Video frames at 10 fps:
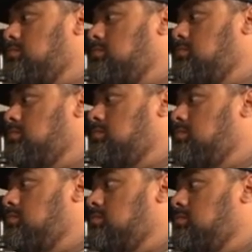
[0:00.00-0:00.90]

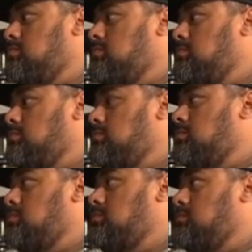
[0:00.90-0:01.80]

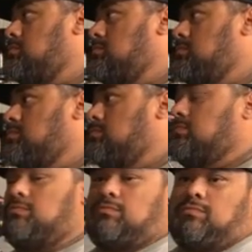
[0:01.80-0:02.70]

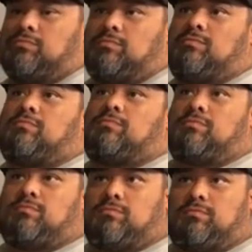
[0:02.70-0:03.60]

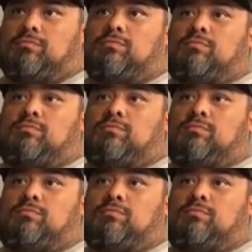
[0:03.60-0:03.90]
The person shown says nothing.